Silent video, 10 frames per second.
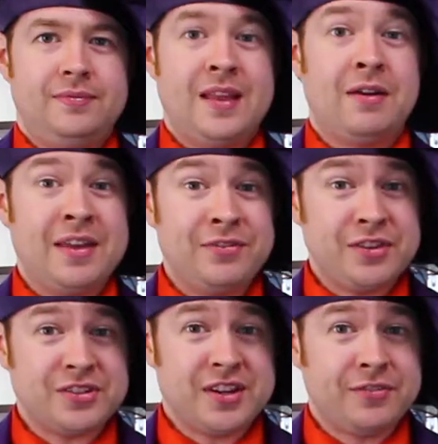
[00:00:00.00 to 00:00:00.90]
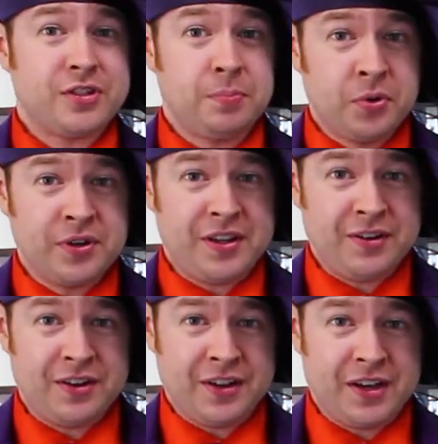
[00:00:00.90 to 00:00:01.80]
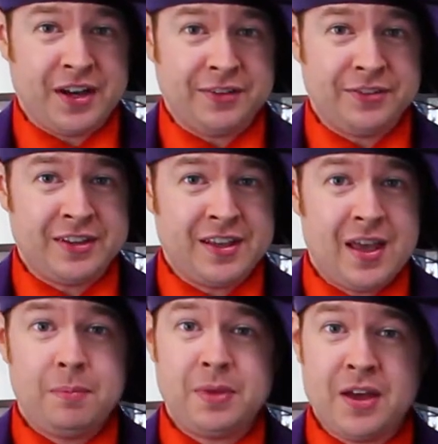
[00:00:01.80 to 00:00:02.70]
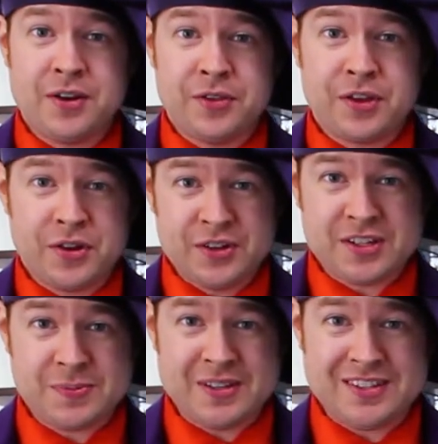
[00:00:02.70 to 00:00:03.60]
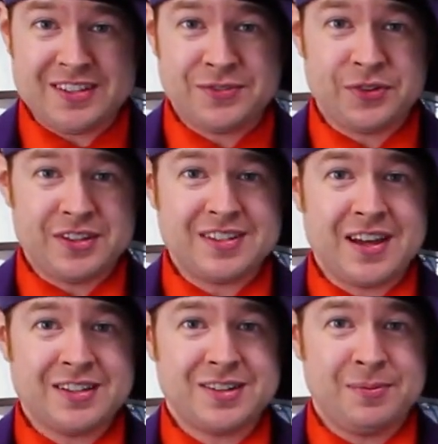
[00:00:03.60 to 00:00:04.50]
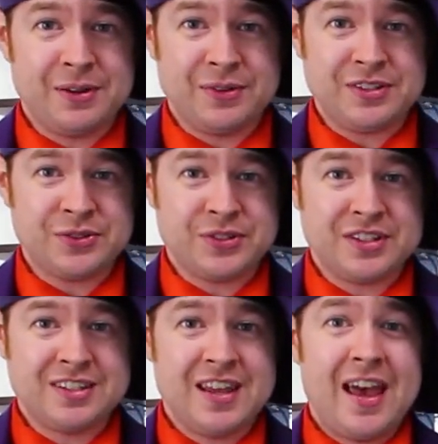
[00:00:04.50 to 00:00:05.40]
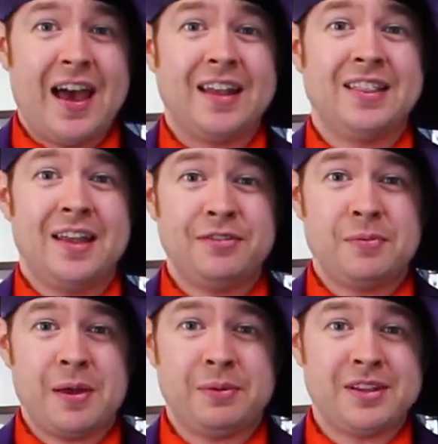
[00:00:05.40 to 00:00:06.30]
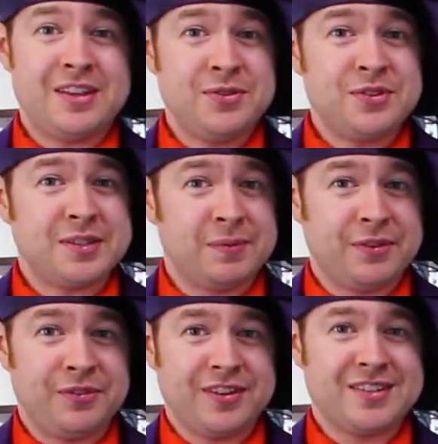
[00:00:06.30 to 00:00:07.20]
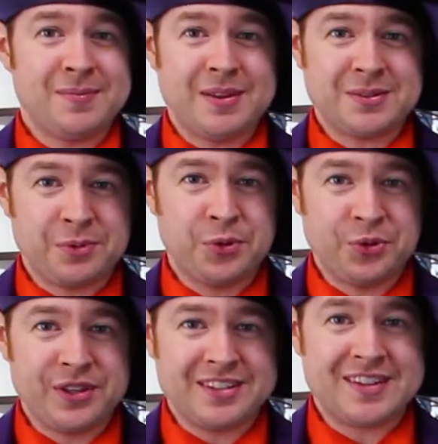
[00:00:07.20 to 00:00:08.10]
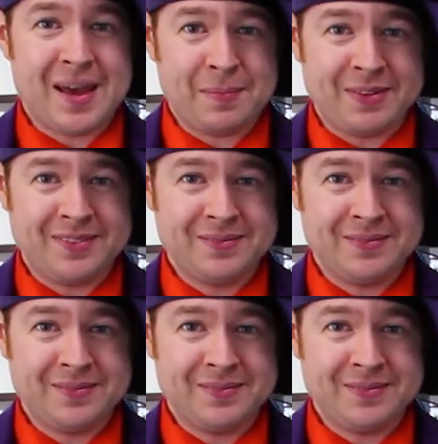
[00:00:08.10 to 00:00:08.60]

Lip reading: Now, if there's enough support here on Ko-fi, beyond all the current expenses for these costuming resources, I'd love to be able to use some of the funds to make some cool things happen.